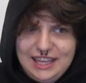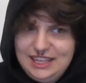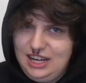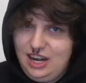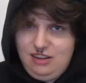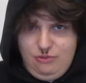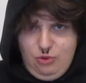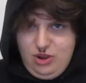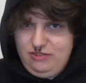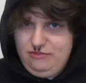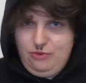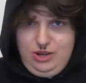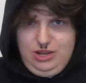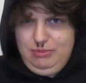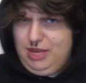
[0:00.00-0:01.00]
cannot afford
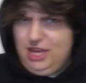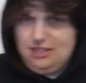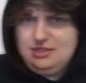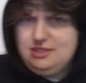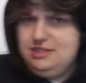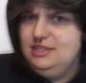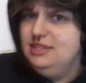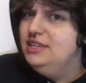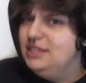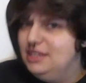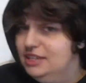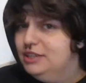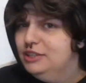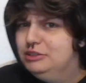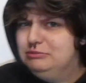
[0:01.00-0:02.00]
40 bucks
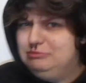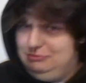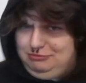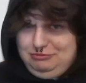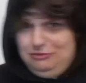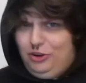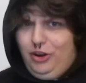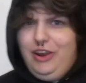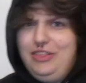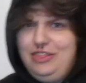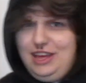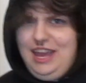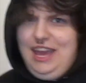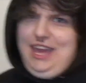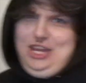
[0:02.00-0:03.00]
for
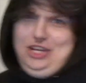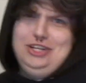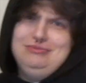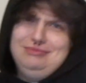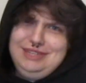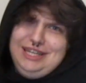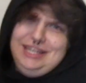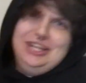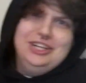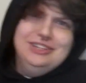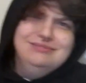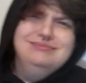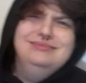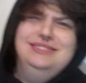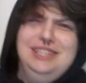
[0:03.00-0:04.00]
a hanger in here.
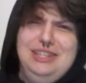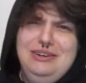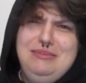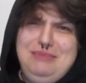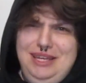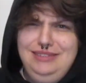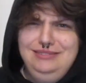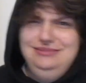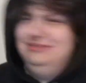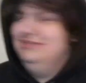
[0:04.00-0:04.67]
You know what I mean?